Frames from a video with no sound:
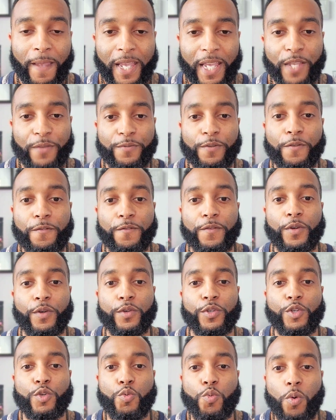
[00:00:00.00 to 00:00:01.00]
If you feel
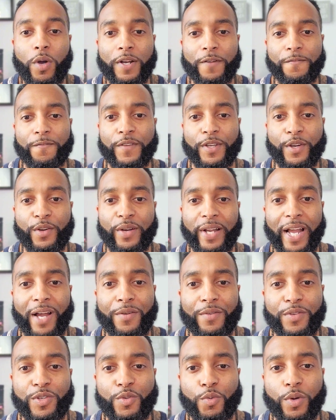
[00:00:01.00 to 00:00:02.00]
you want to figure it
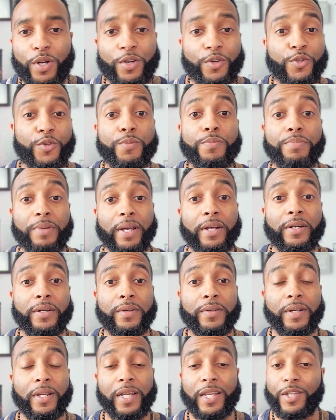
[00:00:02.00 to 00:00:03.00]
out and you want to do
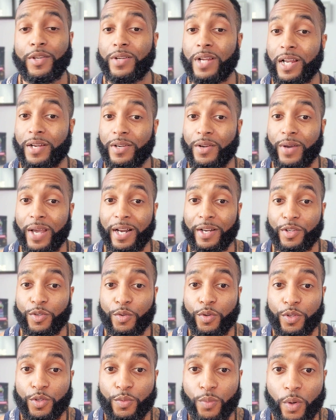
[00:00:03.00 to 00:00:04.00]
better and you're not knowing how to do
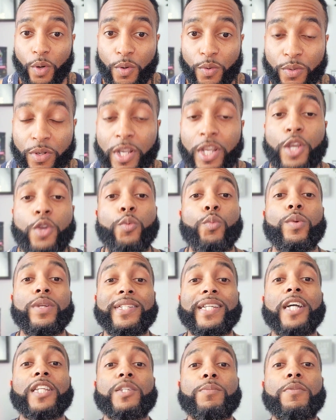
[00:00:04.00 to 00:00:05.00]
it on your own,
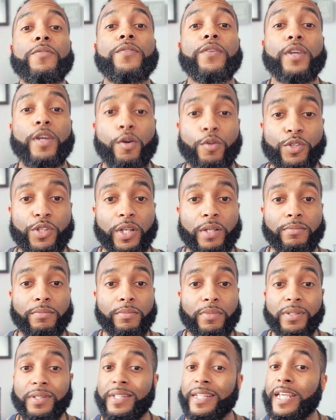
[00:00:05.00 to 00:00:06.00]
reach out to me for coaching.
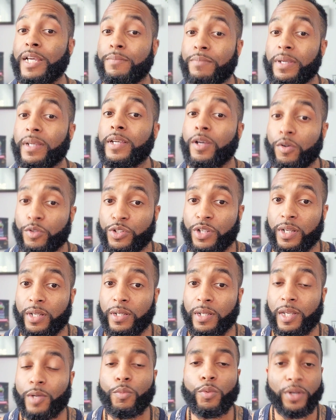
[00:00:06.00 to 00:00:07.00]
Just DM me
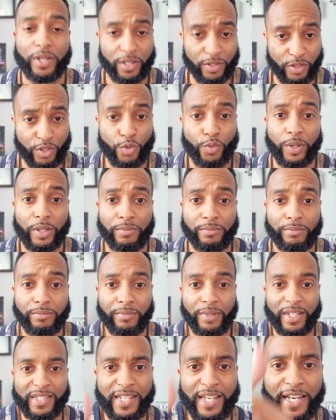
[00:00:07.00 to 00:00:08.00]
coaching and we'll get to it.
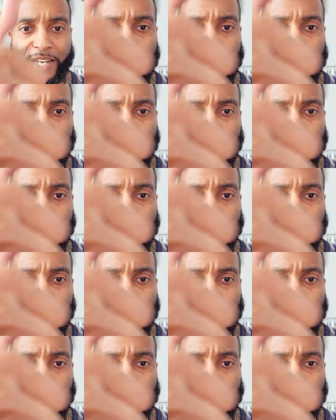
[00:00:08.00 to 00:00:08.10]
Let's get